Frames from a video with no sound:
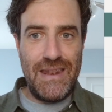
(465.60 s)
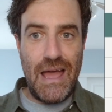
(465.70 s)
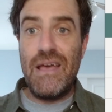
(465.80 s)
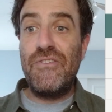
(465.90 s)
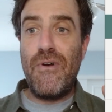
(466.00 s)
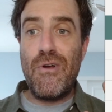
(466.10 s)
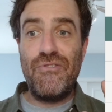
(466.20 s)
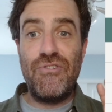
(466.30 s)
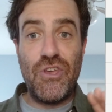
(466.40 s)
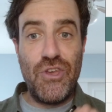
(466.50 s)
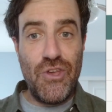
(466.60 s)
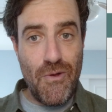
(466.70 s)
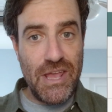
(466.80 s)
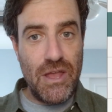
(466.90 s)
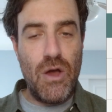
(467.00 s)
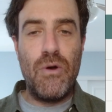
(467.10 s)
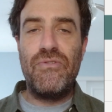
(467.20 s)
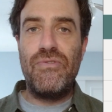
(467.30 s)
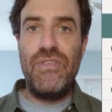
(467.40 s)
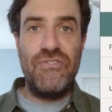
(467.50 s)
Now, as far as security
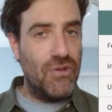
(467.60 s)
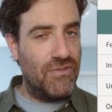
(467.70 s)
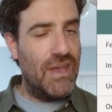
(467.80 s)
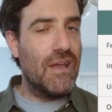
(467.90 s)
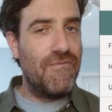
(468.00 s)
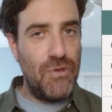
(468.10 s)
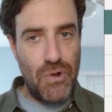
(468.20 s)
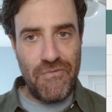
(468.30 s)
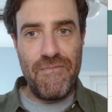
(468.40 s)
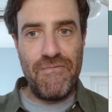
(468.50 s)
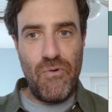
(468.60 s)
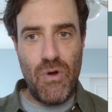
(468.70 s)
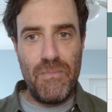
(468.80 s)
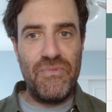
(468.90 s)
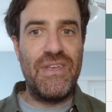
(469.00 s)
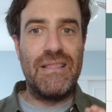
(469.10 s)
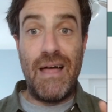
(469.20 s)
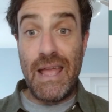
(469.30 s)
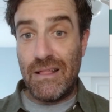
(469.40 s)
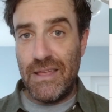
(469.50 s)
goes, this could take a few different forms. It
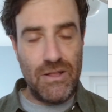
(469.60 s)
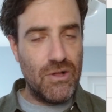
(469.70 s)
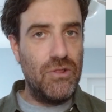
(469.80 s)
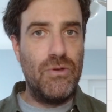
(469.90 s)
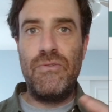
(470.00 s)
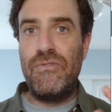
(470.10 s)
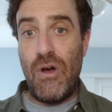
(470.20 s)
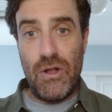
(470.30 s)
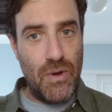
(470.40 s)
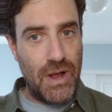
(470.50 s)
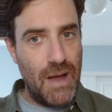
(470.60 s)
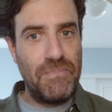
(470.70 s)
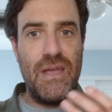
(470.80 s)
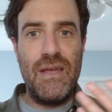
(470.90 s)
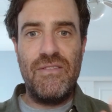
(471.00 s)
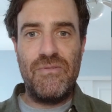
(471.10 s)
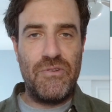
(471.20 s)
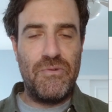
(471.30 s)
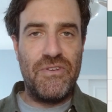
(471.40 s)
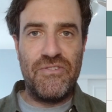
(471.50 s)
likely includes ongoing updates,
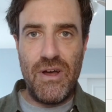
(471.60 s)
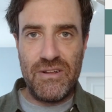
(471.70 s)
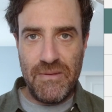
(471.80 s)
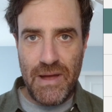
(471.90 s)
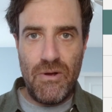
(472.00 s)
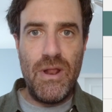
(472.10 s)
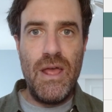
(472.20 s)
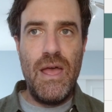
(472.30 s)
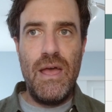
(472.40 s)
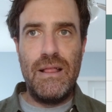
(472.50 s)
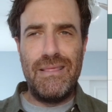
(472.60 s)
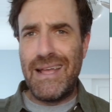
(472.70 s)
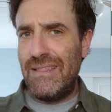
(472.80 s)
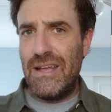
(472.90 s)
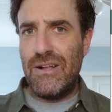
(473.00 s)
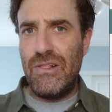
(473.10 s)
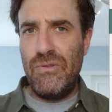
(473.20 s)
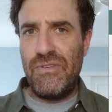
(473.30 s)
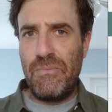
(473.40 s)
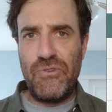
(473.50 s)
which we just talked about, likely
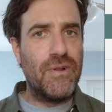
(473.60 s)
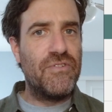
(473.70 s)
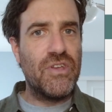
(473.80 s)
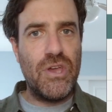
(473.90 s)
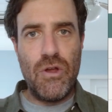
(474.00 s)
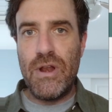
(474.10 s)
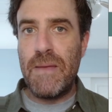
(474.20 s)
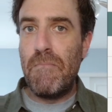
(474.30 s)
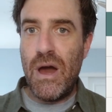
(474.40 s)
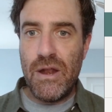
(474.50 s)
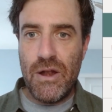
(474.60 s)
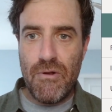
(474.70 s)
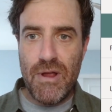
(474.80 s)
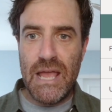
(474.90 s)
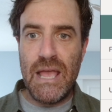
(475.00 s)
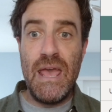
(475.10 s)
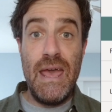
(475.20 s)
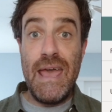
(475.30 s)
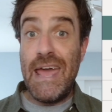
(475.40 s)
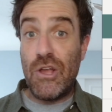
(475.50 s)
includes some sort of security monitoring,
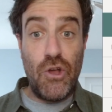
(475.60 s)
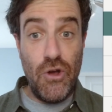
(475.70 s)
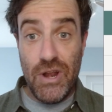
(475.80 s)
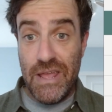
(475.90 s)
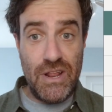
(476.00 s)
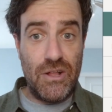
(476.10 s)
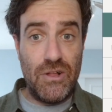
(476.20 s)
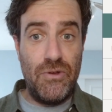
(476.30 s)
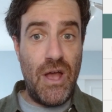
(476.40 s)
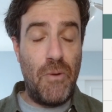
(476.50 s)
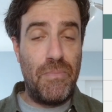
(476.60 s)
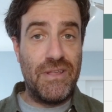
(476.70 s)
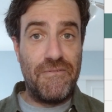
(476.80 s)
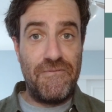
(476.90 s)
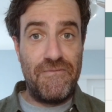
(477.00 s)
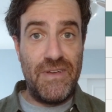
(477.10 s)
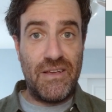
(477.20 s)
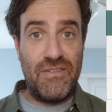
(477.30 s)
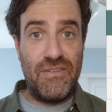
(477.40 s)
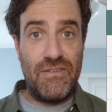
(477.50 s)
and it could even include helping to
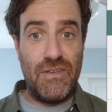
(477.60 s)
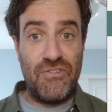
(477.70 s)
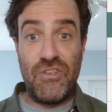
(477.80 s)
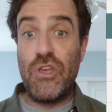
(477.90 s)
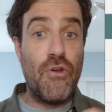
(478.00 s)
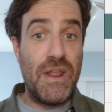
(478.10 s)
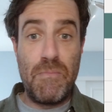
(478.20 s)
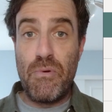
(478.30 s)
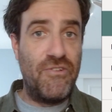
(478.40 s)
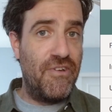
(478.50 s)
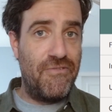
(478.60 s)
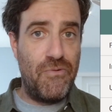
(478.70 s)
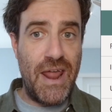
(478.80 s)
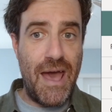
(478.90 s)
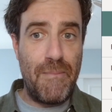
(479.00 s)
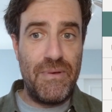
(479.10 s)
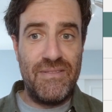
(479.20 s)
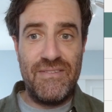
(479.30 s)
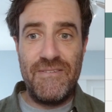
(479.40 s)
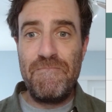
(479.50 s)
fix a security breach if one
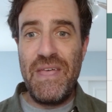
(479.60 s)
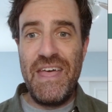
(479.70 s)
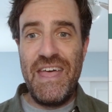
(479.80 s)
happens.